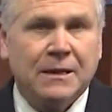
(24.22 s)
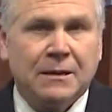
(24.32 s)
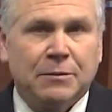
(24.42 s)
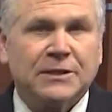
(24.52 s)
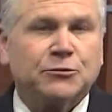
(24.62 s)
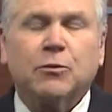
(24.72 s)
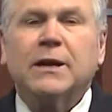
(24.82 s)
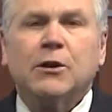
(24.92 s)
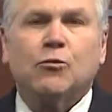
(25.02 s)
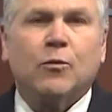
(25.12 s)
Plus,
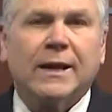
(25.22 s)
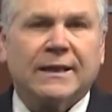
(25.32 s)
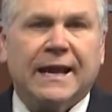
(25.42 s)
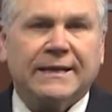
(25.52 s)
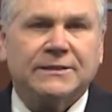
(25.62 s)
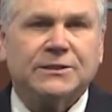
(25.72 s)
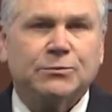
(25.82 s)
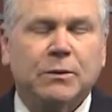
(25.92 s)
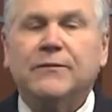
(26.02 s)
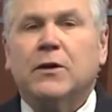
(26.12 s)
running red lights.
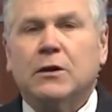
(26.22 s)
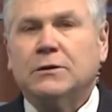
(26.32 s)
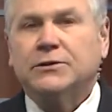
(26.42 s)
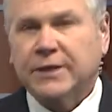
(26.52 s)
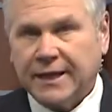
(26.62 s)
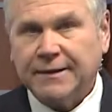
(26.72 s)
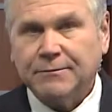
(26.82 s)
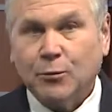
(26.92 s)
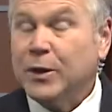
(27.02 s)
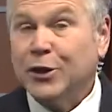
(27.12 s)
We've all done it.
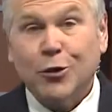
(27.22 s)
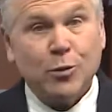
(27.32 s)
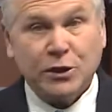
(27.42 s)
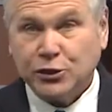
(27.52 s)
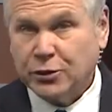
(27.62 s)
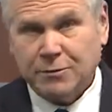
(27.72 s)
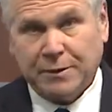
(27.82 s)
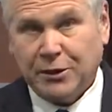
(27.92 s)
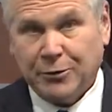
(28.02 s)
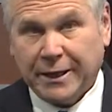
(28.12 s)
We know we shouldn't
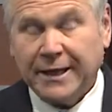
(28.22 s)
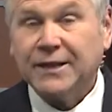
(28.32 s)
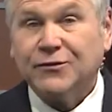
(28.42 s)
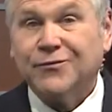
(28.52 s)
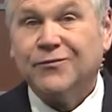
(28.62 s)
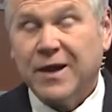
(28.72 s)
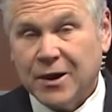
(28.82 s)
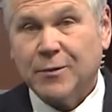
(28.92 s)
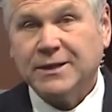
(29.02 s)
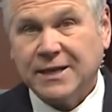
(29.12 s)
be doing it. It's
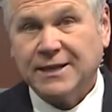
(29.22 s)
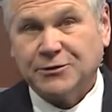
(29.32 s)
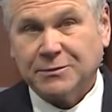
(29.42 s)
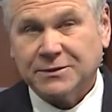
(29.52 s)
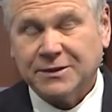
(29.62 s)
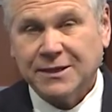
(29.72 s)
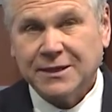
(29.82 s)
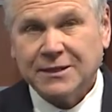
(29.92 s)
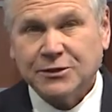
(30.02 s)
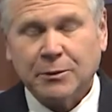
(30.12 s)
very dangerous.
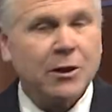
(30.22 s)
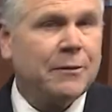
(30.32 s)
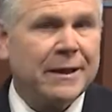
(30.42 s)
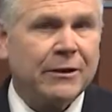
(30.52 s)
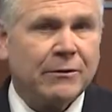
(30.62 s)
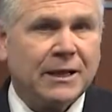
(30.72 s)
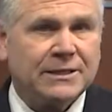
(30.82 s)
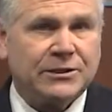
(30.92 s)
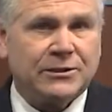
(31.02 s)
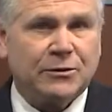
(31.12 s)
So a lawmaker in
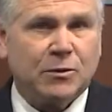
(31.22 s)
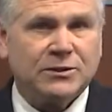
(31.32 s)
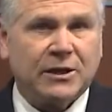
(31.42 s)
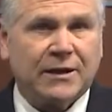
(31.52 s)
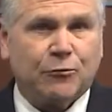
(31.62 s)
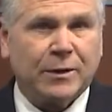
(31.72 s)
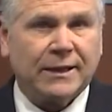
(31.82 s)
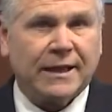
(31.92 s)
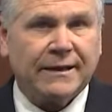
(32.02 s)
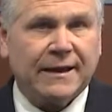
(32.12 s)
Lexington wants to have red
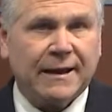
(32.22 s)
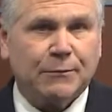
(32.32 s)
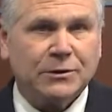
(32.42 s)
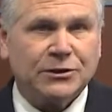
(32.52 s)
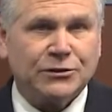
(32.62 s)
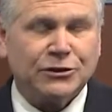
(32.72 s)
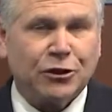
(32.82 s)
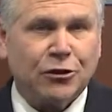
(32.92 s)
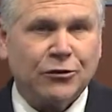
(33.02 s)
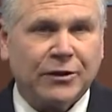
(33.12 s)
light cameras
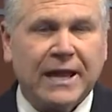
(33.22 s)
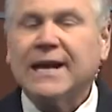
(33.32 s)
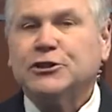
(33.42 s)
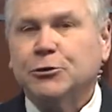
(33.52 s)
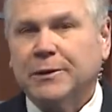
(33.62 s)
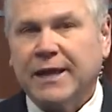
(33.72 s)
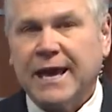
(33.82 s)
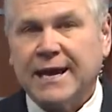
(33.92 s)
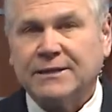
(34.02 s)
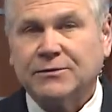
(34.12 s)
installed to catch you in the
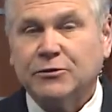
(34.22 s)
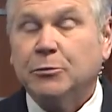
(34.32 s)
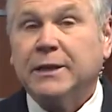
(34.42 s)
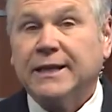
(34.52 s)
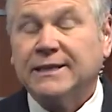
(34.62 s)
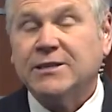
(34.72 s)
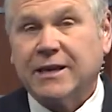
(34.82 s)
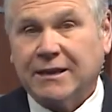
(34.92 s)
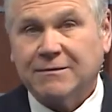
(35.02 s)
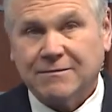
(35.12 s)
act. You would get a
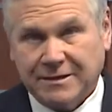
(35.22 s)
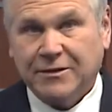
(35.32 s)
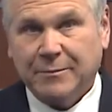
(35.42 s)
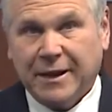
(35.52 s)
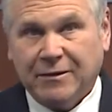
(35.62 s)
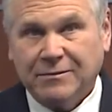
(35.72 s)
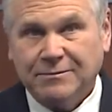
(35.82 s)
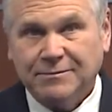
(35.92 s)
ticket in the mail.